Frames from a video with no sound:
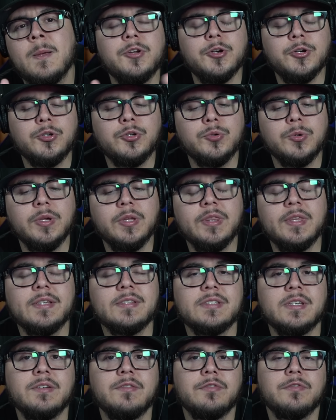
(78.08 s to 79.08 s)
they're doing
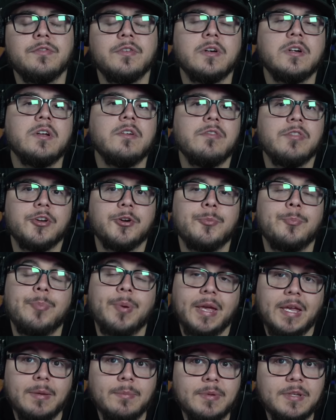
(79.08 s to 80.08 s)
this in front of their
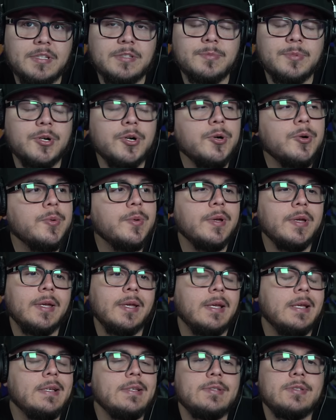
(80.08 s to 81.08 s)
babies, bro,
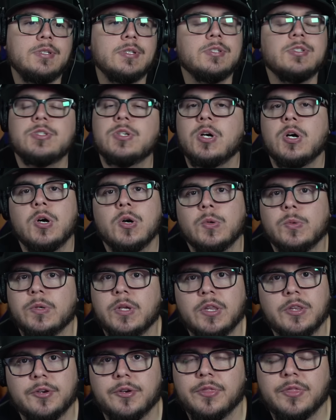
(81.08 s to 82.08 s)
is just a whole
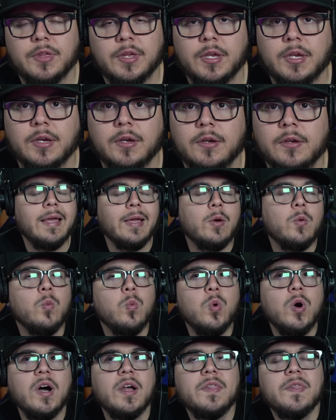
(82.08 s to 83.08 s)
nother thing. Like,
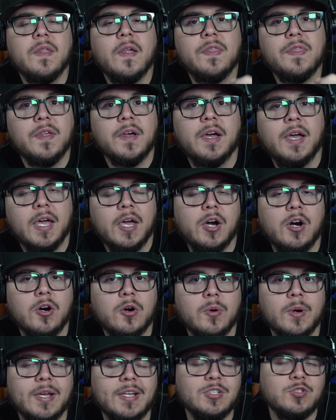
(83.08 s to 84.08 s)
what the
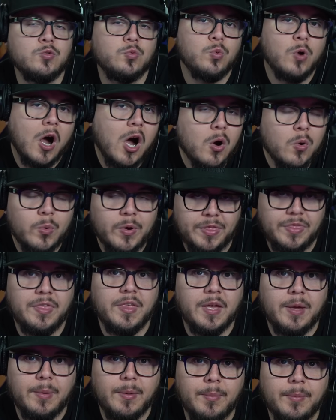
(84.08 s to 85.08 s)
hell is wrong with
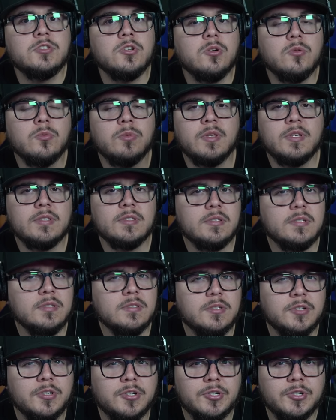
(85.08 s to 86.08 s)
them? So this
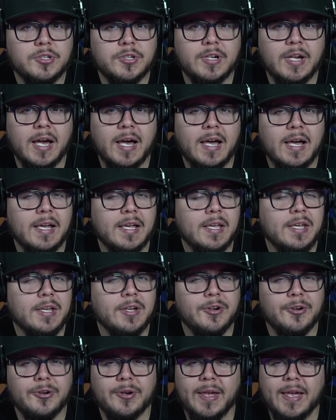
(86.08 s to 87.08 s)
is her guy,
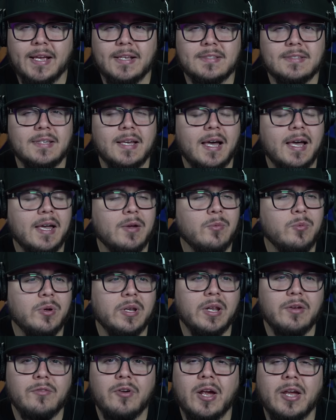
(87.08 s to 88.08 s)
her ex guy,
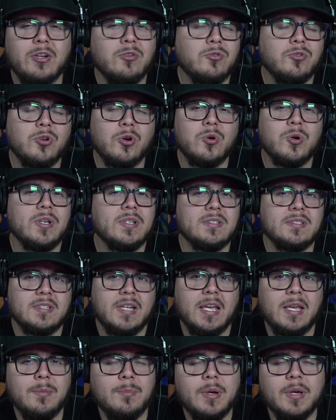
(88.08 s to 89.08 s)
whatever. I don't know his
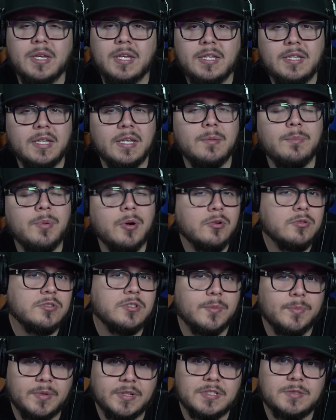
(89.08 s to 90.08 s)
name, but he did post
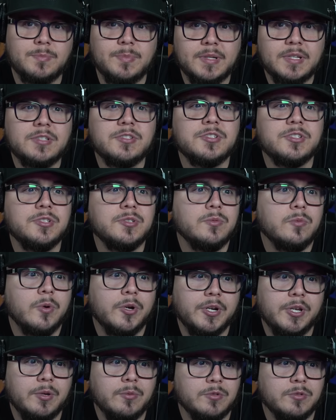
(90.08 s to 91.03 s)
up this picture where he